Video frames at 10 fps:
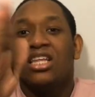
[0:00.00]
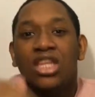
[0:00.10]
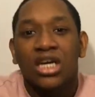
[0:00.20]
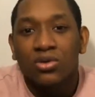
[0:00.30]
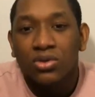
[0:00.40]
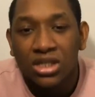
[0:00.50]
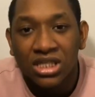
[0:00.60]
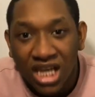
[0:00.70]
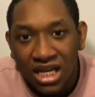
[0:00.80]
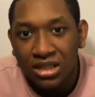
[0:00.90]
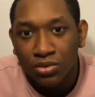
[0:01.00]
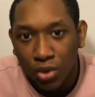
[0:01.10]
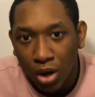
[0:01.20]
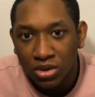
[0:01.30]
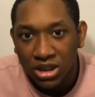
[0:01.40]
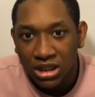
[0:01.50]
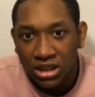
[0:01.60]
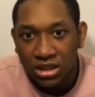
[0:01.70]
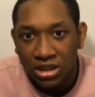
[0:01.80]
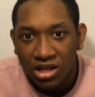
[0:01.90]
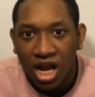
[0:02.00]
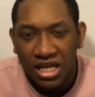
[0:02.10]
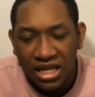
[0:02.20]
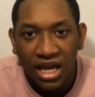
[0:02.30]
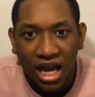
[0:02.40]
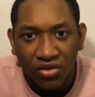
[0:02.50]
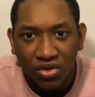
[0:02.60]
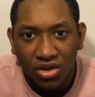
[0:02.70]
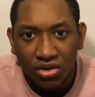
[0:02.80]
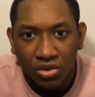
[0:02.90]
those dozen roses that he gave you,